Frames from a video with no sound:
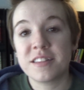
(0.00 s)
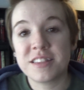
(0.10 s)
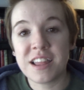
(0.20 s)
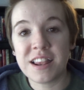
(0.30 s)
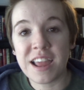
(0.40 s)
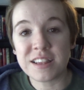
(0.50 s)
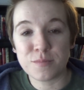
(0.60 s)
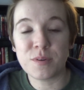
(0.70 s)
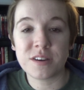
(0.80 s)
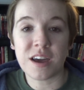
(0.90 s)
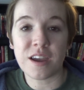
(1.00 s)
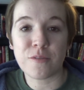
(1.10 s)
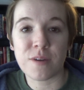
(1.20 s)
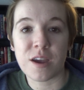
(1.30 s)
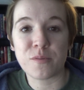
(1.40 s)
The next book
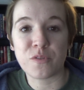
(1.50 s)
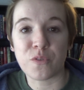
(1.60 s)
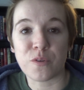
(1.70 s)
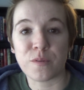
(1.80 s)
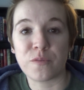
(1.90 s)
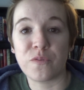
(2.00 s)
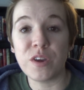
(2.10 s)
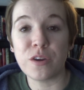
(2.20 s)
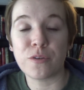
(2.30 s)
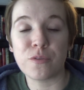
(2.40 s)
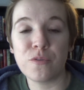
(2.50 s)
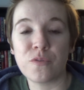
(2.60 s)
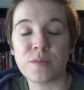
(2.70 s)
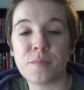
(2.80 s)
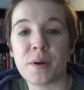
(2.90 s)
I read was for a review
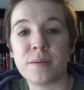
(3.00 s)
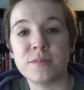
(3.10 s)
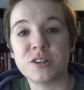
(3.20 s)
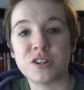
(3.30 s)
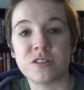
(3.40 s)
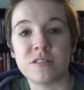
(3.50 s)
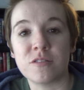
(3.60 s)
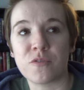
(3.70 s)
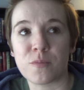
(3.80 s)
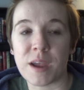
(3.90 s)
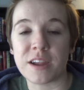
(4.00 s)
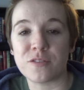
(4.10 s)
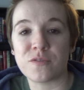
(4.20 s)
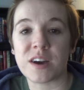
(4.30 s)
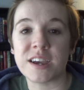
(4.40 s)
from the publisher, from
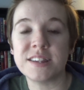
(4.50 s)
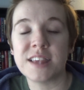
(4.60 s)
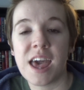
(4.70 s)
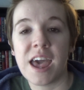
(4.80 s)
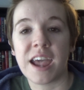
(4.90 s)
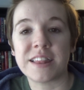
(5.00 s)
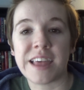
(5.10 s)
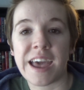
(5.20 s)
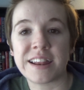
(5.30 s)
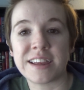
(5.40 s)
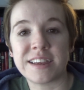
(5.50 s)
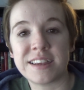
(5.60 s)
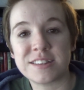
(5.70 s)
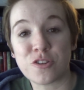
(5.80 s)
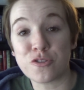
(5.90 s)
Edelweiss, and that
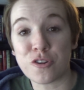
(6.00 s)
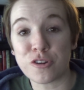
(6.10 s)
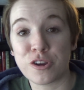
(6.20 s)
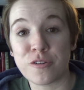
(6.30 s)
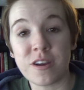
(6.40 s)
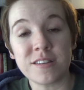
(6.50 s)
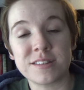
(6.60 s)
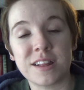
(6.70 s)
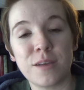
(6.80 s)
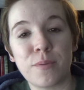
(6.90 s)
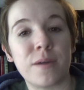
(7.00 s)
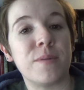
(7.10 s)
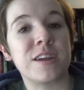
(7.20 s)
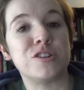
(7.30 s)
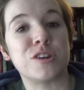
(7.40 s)
is Her Dark Curiosity by
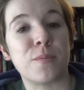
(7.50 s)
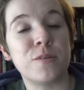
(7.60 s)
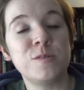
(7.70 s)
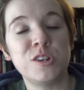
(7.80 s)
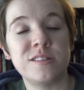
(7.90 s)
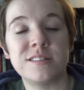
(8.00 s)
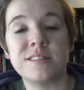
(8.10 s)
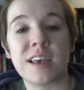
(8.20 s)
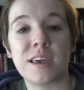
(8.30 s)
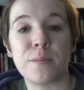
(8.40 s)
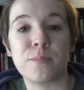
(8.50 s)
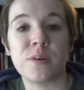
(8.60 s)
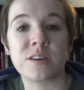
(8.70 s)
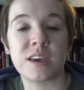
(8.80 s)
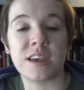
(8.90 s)
Megan Shepherd, which is the second
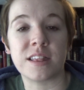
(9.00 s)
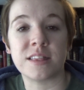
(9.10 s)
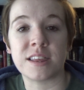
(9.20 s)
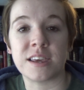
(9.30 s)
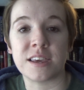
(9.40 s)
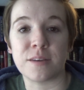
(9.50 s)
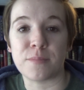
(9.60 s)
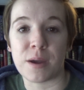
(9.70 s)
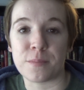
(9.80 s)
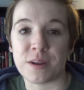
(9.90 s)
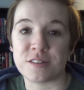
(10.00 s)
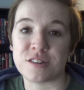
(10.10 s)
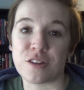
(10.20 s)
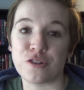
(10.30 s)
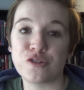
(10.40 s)
book in the Madman's
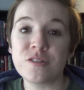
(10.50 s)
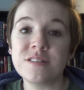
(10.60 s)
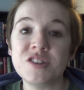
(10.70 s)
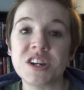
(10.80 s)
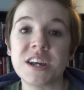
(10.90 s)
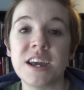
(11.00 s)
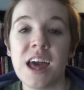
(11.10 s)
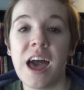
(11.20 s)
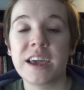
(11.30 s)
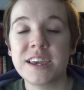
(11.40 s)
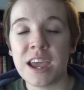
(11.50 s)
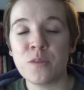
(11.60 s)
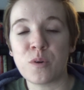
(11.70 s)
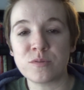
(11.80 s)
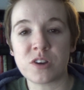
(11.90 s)
Daughter trilogy.
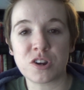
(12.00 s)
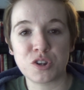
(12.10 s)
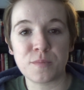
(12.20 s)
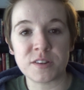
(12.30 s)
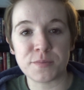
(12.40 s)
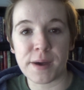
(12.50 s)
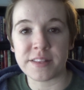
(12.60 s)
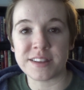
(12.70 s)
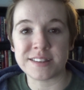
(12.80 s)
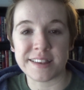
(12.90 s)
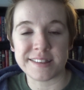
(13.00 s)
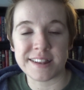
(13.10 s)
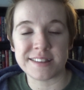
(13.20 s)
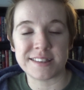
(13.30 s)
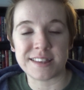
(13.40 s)
Again, won't talk too much about this because
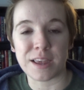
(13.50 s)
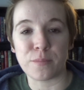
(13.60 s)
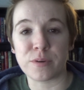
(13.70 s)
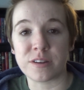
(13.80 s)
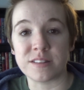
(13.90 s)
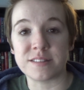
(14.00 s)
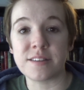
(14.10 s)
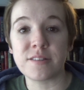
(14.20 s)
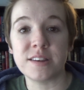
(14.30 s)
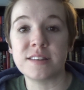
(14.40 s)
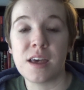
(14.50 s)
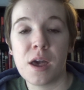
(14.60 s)
it is the second book in the series,